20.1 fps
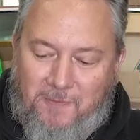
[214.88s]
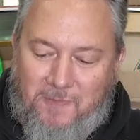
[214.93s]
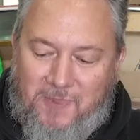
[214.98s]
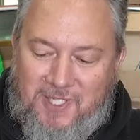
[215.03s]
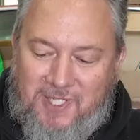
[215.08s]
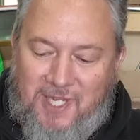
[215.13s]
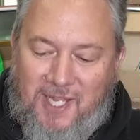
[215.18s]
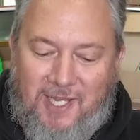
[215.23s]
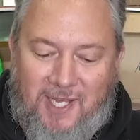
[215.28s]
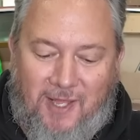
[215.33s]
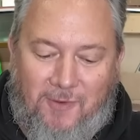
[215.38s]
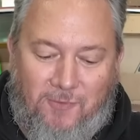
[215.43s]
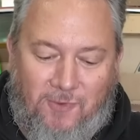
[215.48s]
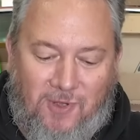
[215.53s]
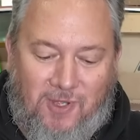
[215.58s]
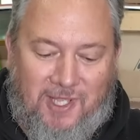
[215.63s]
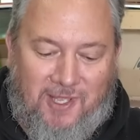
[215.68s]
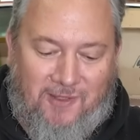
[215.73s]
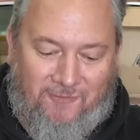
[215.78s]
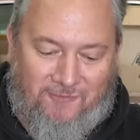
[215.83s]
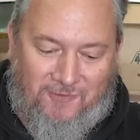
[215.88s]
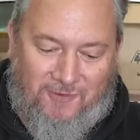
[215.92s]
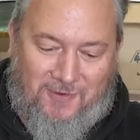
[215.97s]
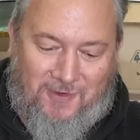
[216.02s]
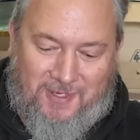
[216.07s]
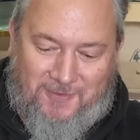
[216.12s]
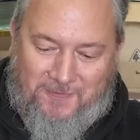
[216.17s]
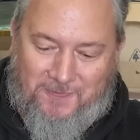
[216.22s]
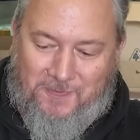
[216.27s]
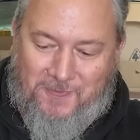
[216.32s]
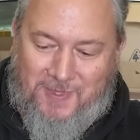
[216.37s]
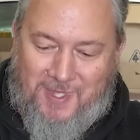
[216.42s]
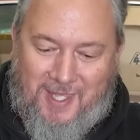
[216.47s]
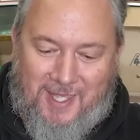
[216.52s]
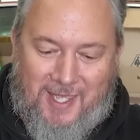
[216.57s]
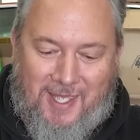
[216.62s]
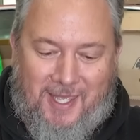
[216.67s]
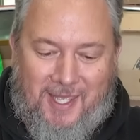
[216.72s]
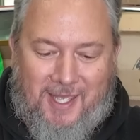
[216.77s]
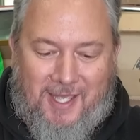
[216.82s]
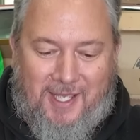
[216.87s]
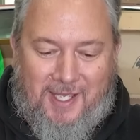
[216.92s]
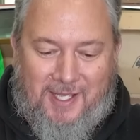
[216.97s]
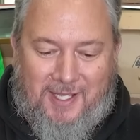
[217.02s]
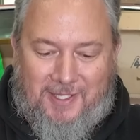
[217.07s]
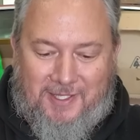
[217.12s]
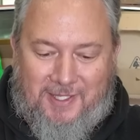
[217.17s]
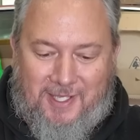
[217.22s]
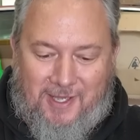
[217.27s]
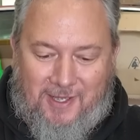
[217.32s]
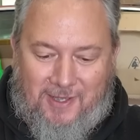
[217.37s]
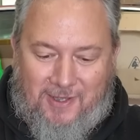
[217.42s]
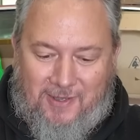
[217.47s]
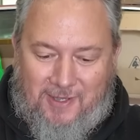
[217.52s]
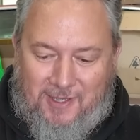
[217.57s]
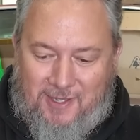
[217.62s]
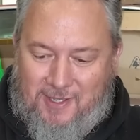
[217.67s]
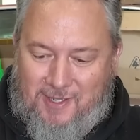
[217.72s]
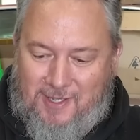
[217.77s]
But you end up working through it. So